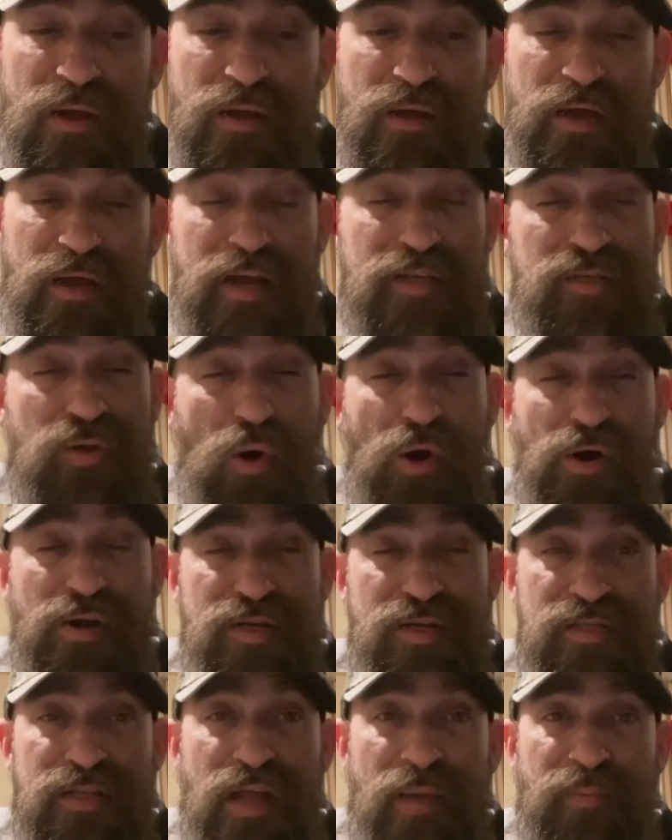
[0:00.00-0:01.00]
It's hard
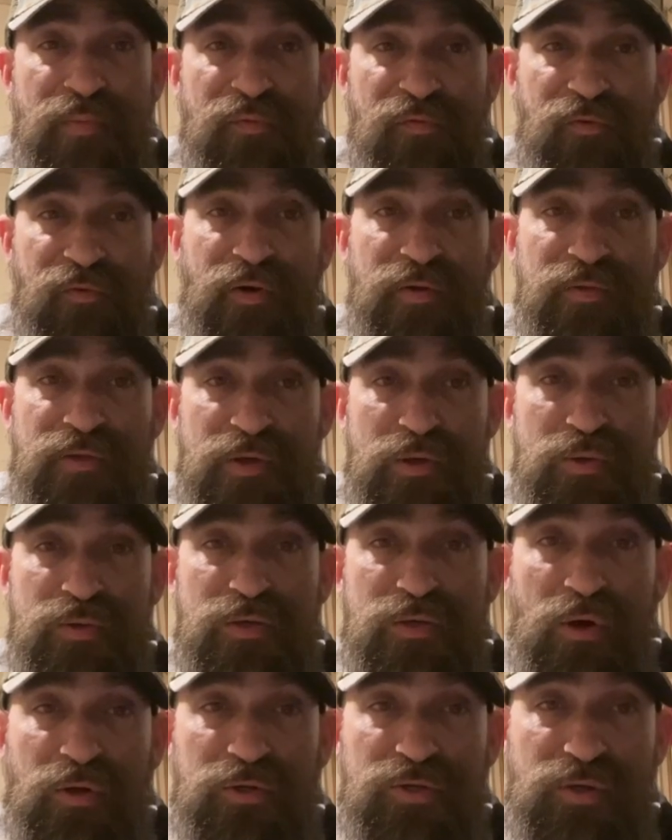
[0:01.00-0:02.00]
to step in front of the
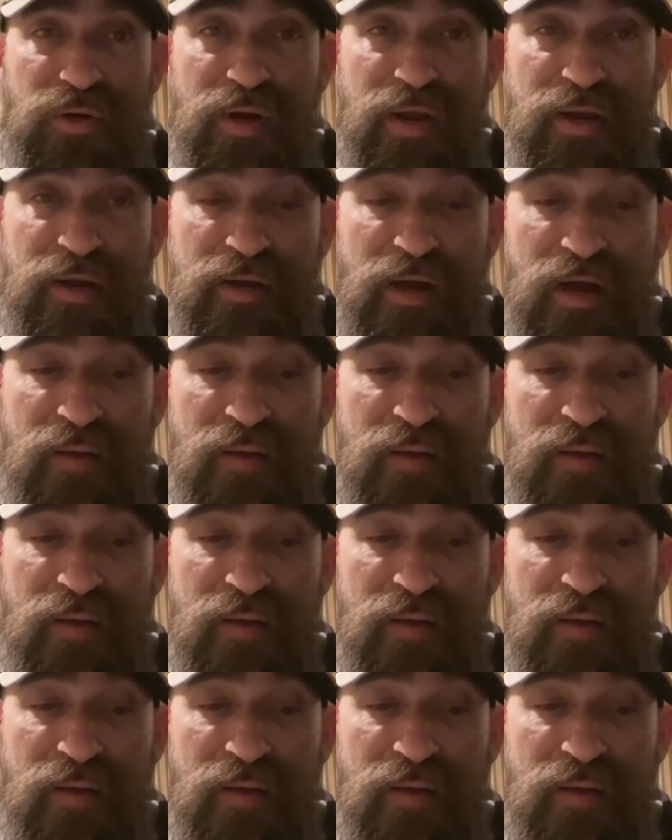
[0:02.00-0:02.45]
Utah train.